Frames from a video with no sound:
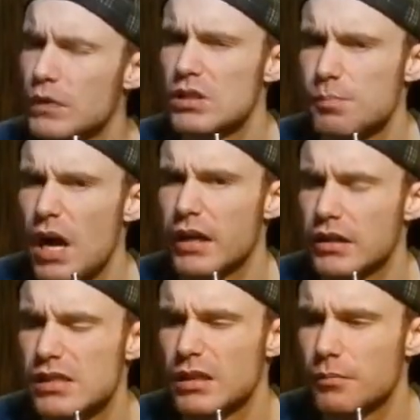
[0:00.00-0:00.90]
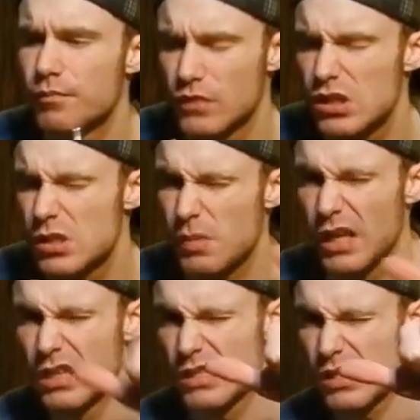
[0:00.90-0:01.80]
Despite
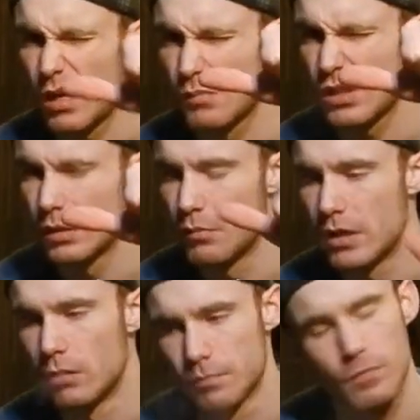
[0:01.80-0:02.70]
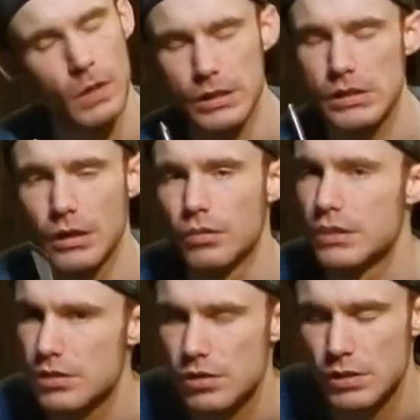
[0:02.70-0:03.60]
its thumbs in the middle, it's still a
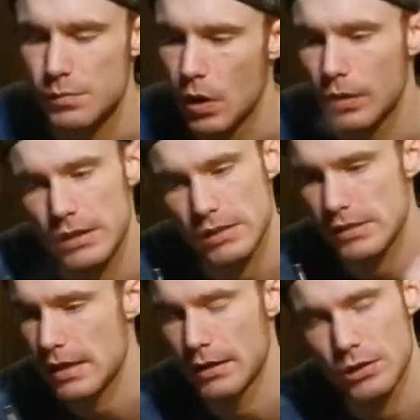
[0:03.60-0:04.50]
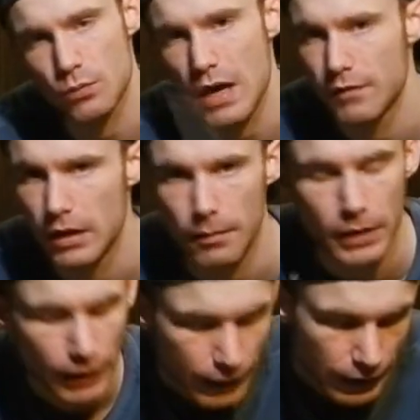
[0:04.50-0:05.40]
decent smoke. As I said, it's revving up.
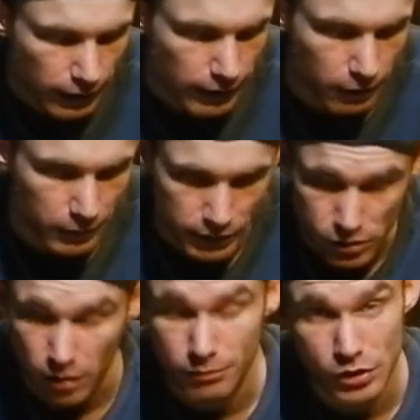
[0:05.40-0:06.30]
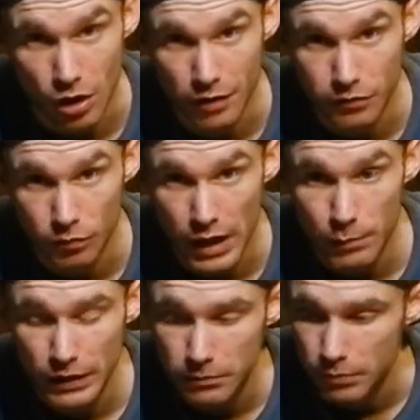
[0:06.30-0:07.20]
I'm sorry for
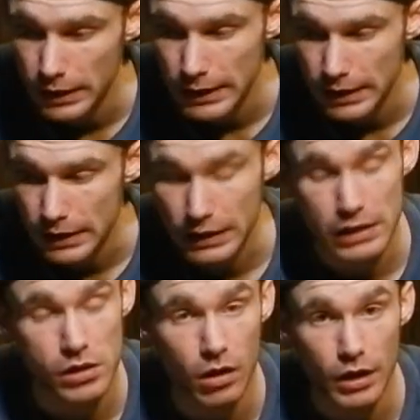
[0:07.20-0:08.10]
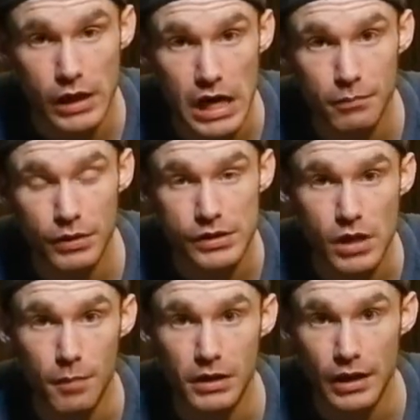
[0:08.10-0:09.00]
rambling, but I think that's all I got. Please
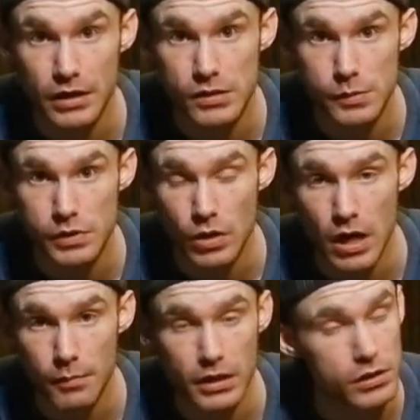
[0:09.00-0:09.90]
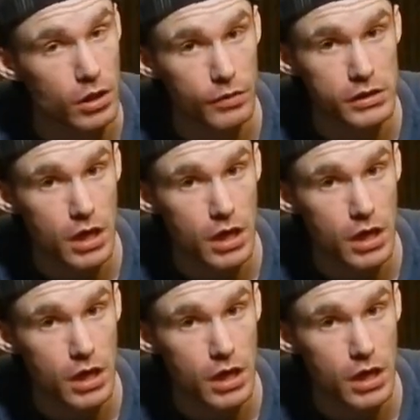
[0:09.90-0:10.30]
comment, like, and subscribe. And as always,